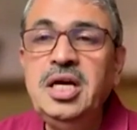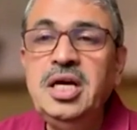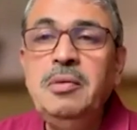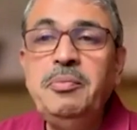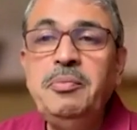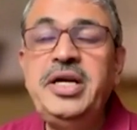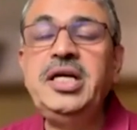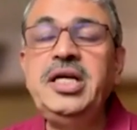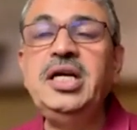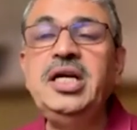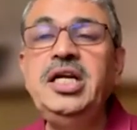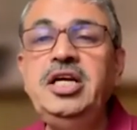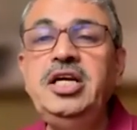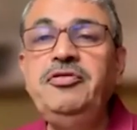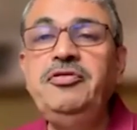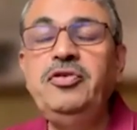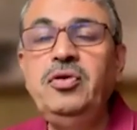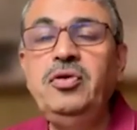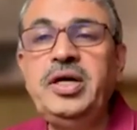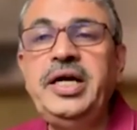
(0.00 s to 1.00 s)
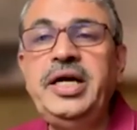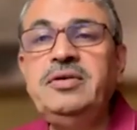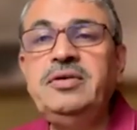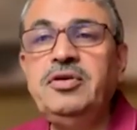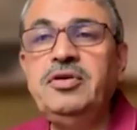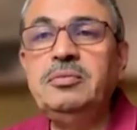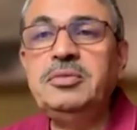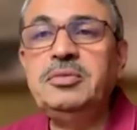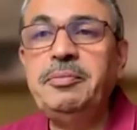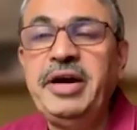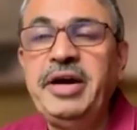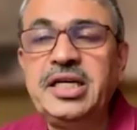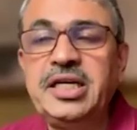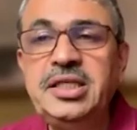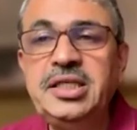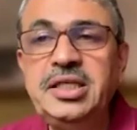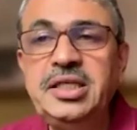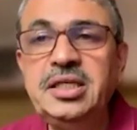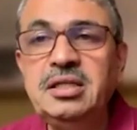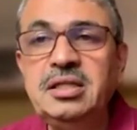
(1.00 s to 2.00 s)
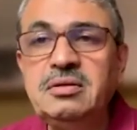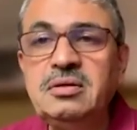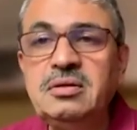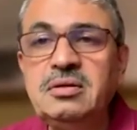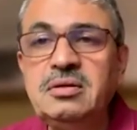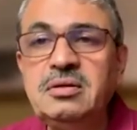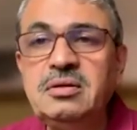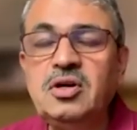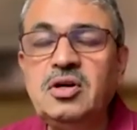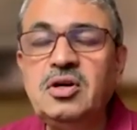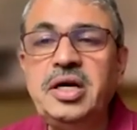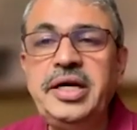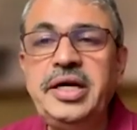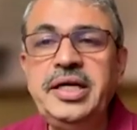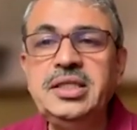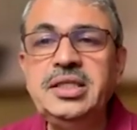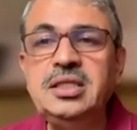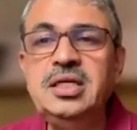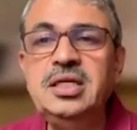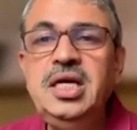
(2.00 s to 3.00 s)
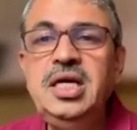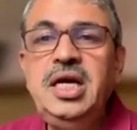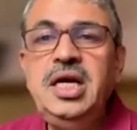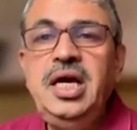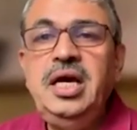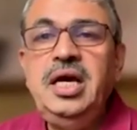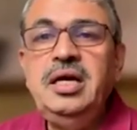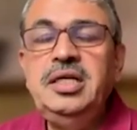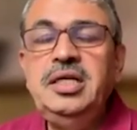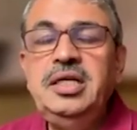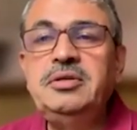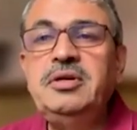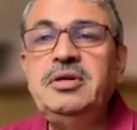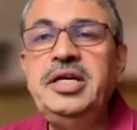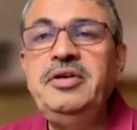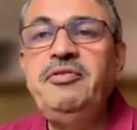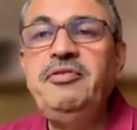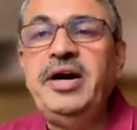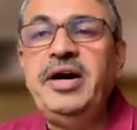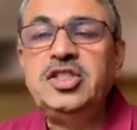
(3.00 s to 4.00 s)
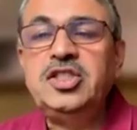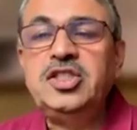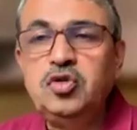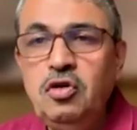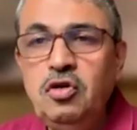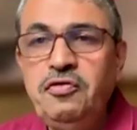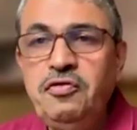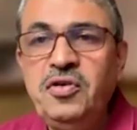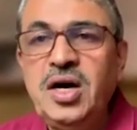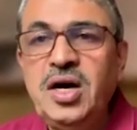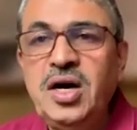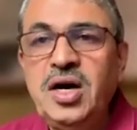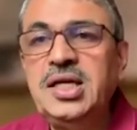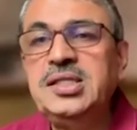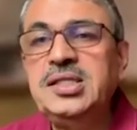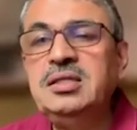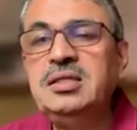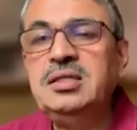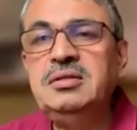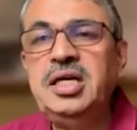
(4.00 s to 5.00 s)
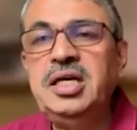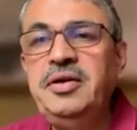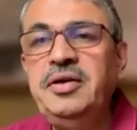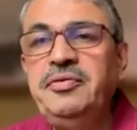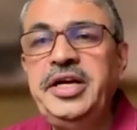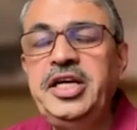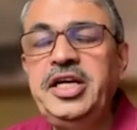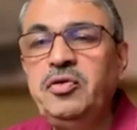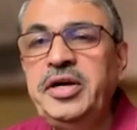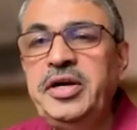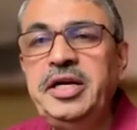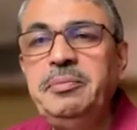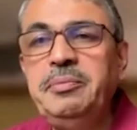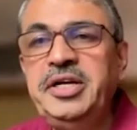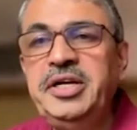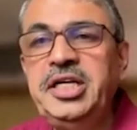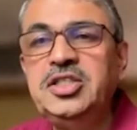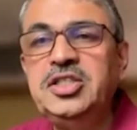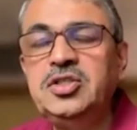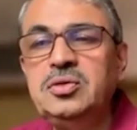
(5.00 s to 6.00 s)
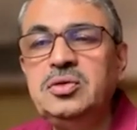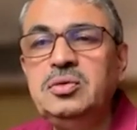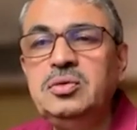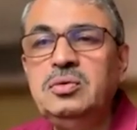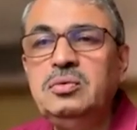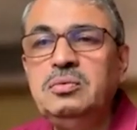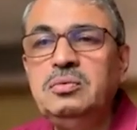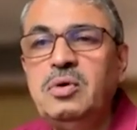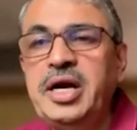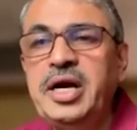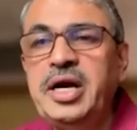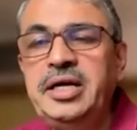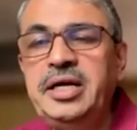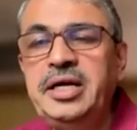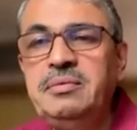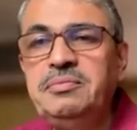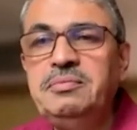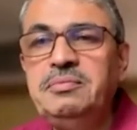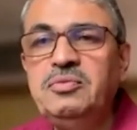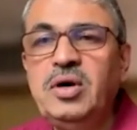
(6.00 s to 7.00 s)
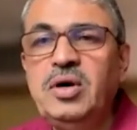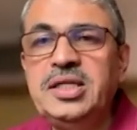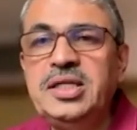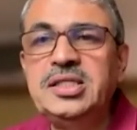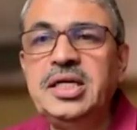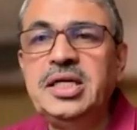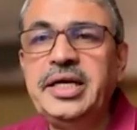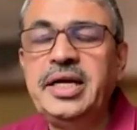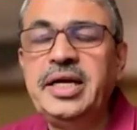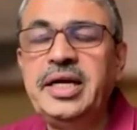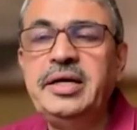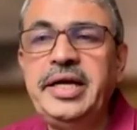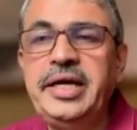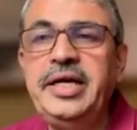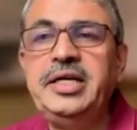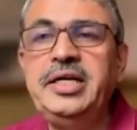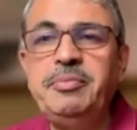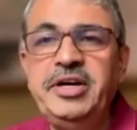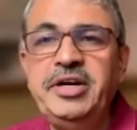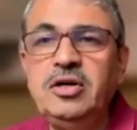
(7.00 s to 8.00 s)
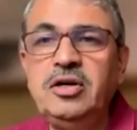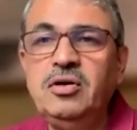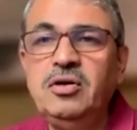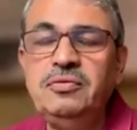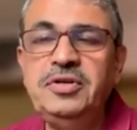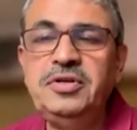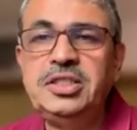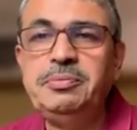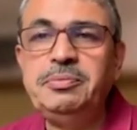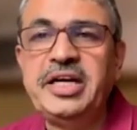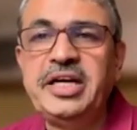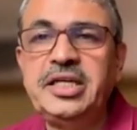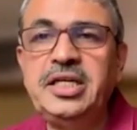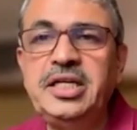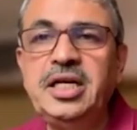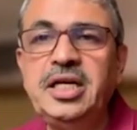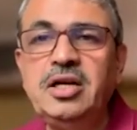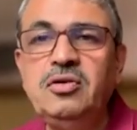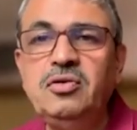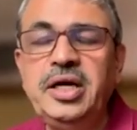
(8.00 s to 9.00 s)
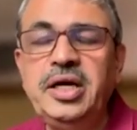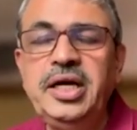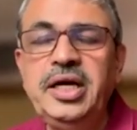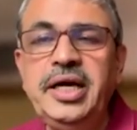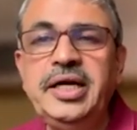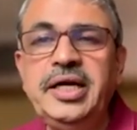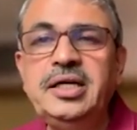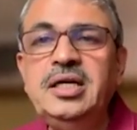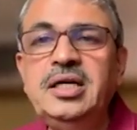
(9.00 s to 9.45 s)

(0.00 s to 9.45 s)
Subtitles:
particularly if you look at from the bacterial context. It divides so fast, every 20 minutes to once a day, depending on which bacteria you're looking at.